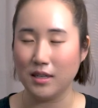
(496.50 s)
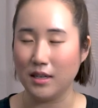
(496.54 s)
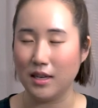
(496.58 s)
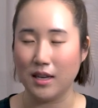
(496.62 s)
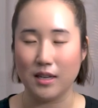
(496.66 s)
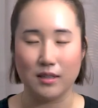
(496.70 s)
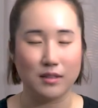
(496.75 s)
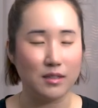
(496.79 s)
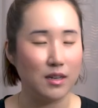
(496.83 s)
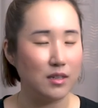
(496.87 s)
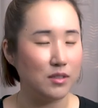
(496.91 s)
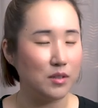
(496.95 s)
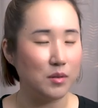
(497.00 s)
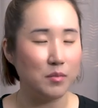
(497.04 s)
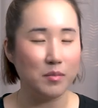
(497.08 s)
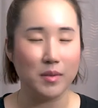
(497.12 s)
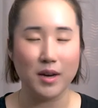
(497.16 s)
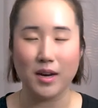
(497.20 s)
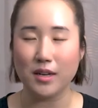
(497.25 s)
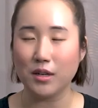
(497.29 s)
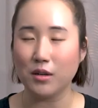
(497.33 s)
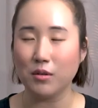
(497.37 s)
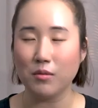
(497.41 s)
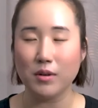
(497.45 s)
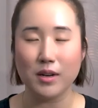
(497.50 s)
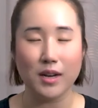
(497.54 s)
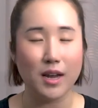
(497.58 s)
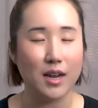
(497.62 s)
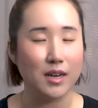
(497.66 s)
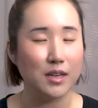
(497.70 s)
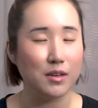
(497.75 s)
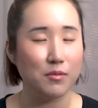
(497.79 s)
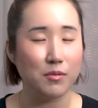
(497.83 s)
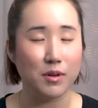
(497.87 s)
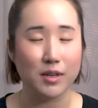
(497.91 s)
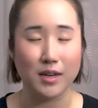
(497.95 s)
It doesn't matter what
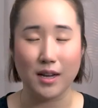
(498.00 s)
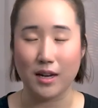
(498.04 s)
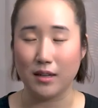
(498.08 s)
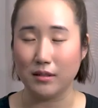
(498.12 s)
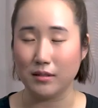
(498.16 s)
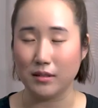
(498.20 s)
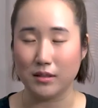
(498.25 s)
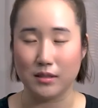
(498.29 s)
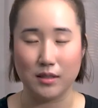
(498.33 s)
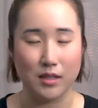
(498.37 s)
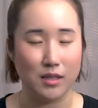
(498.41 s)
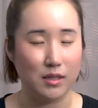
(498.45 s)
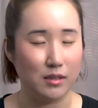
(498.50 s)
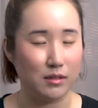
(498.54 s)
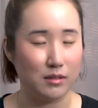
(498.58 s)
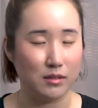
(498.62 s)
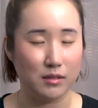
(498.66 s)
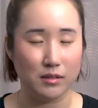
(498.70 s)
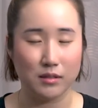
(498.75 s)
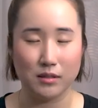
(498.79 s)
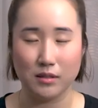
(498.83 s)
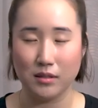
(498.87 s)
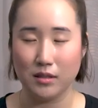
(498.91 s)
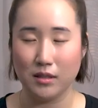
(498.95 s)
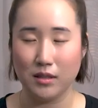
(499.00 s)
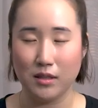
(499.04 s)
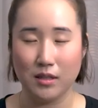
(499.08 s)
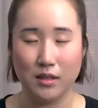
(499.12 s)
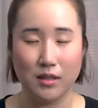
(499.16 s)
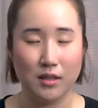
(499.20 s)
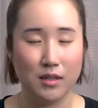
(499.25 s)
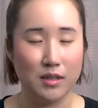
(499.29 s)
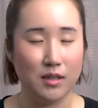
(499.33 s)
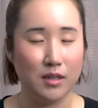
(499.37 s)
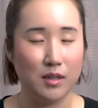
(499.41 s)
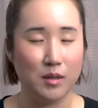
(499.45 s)
anyone else thinks.
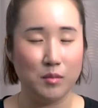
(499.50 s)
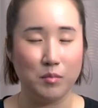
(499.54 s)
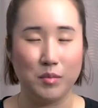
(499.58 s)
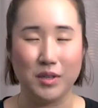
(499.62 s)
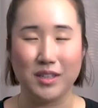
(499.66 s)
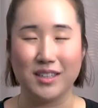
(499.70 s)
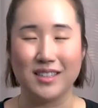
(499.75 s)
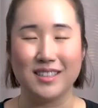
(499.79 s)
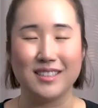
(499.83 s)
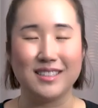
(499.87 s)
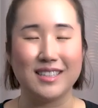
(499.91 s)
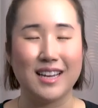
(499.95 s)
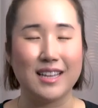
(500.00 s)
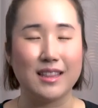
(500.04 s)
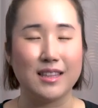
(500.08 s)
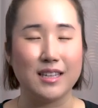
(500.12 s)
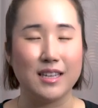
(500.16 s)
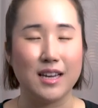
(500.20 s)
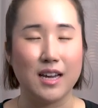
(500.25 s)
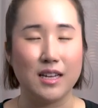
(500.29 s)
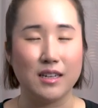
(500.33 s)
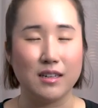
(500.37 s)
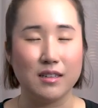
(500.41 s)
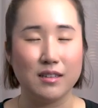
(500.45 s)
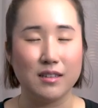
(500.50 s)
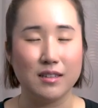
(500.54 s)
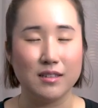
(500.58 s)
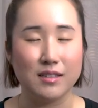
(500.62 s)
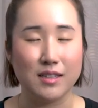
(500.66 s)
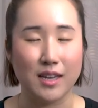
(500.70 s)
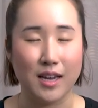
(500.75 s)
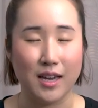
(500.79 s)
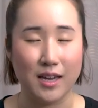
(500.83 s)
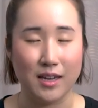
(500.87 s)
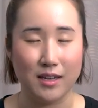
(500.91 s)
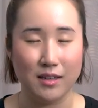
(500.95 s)
Because at the end of the
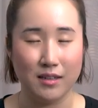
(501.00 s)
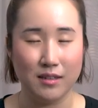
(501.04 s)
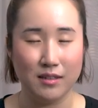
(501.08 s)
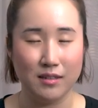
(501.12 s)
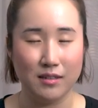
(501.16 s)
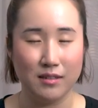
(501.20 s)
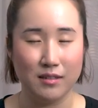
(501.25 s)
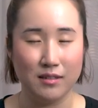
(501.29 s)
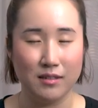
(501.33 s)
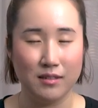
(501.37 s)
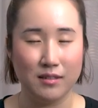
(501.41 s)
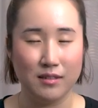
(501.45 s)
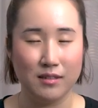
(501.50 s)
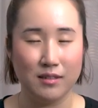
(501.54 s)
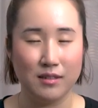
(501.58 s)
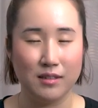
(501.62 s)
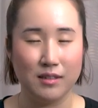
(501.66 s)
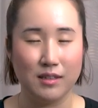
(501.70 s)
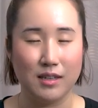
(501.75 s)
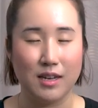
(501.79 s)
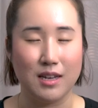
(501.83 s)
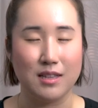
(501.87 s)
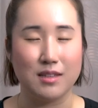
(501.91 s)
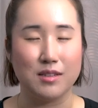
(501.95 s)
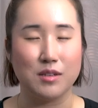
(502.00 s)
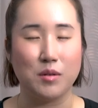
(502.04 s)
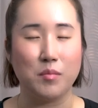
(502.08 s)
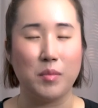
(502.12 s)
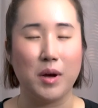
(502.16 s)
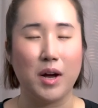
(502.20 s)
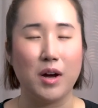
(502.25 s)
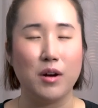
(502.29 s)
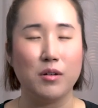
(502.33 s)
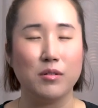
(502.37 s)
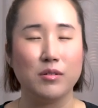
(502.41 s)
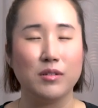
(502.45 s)
day, it's
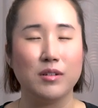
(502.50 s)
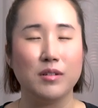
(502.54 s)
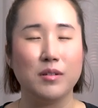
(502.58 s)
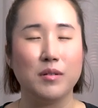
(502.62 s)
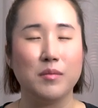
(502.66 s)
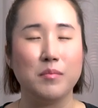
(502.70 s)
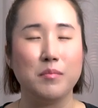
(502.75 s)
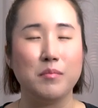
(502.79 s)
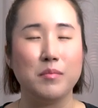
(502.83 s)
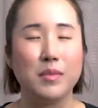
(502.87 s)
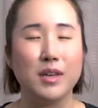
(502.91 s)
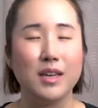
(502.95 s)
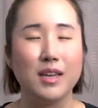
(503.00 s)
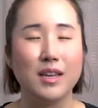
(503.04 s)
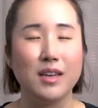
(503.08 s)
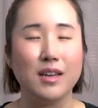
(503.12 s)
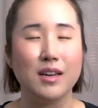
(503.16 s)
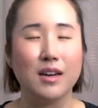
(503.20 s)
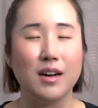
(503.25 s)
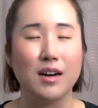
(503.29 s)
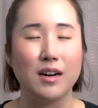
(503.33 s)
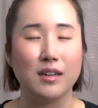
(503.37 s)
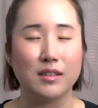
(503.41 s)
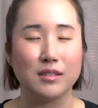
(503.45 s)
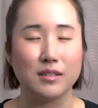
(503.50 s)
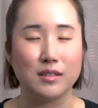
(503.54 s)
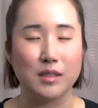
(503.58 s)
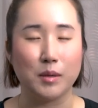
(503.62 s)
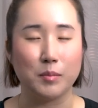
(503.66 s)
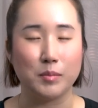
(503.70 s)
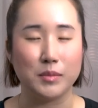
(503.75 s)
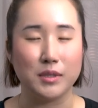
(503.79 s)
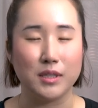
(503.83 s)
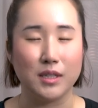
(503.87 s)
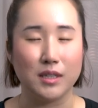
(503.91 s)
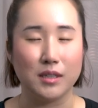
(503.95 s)
about me
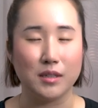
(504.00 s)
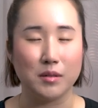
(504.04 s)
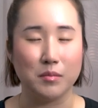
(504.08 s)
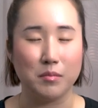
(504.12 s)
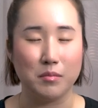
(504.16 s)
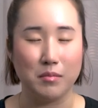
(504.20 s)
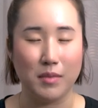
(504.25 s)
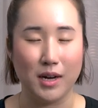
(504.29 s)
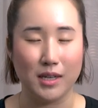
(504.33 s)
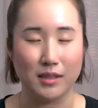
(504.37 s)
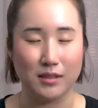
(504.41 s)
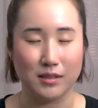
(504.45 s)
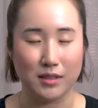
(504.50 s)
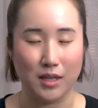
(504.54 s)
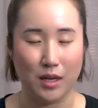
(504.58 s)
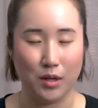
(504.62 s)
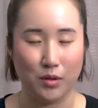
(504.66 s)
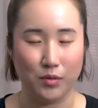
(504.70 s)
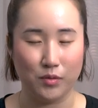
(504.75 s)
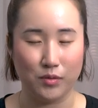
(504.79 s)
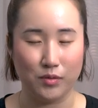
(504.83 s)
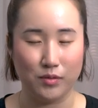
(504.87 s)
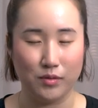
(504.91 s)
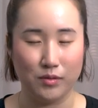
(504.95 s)
accepting myself.